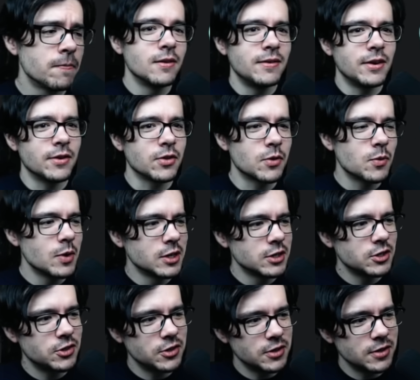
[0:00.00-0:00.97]
Now the
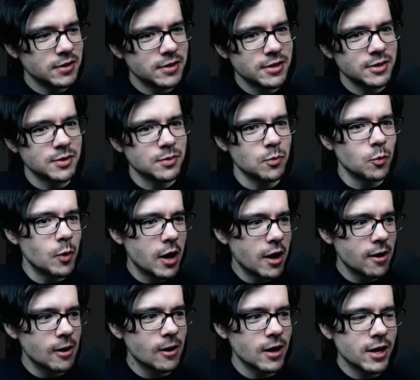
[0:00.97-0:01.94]
question is,
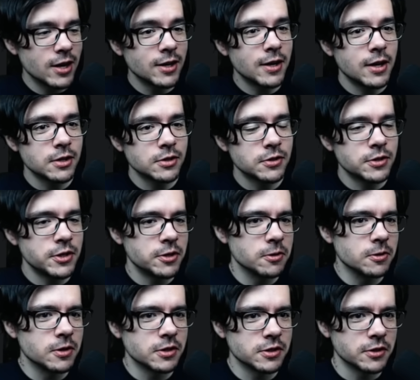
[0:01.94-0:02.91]
where in S tier
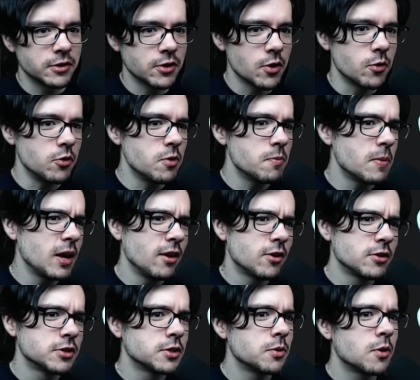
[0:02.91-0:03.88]
does it go? You might
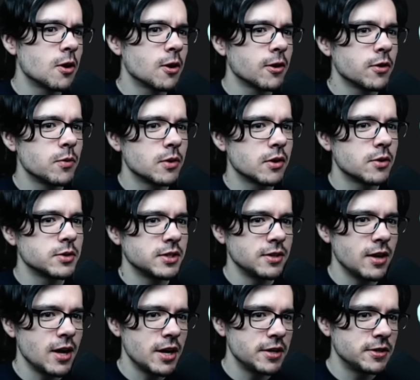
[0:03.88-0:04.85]
also argue it goes
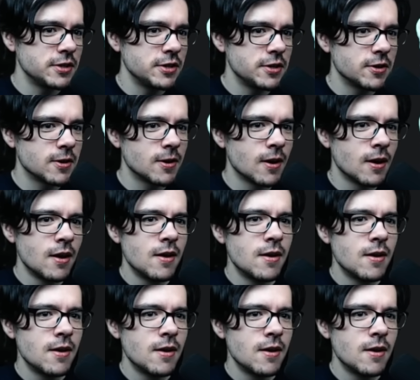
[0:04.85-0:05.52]
in A tier,